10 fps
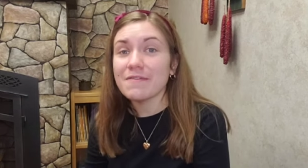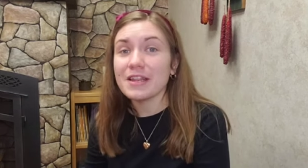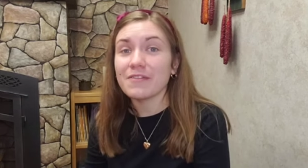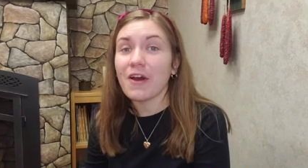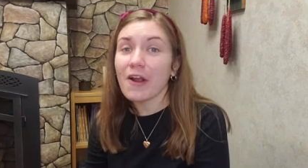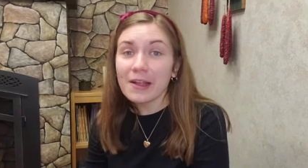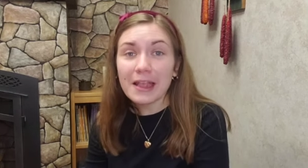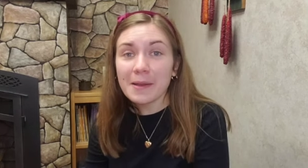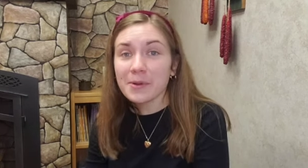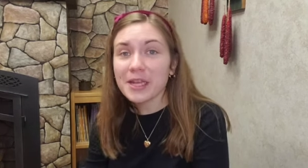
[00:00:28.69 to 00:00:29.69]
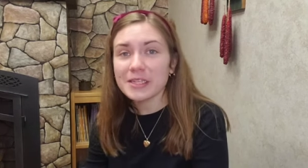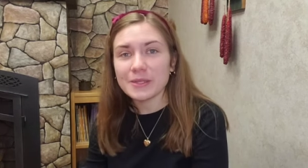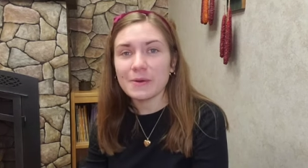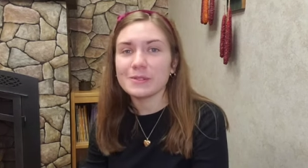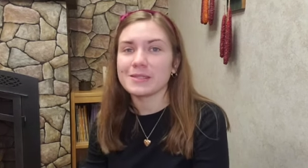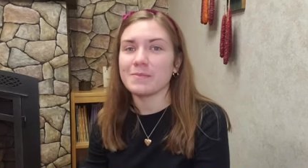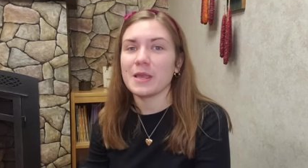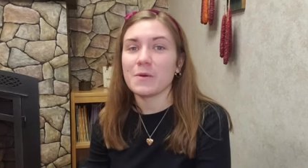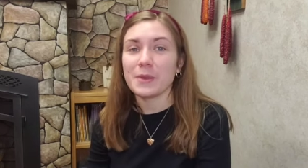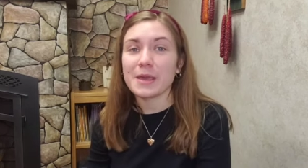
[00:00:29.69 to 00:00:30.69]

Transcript: even if our library doesn't own something,